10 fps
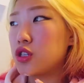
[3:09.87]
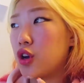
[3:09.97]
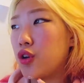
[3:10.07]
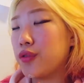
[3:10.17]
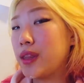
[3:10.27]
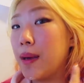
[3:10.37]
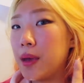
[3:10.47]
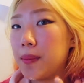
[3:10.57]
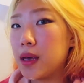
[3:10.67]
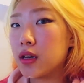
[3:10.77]
So that
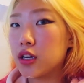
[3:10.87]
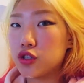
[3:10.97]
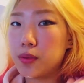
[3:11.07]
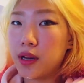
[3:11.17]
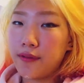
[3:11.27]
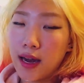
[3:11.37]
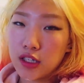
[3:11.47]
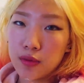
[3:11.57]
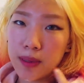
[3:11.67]
may be a contributing factor,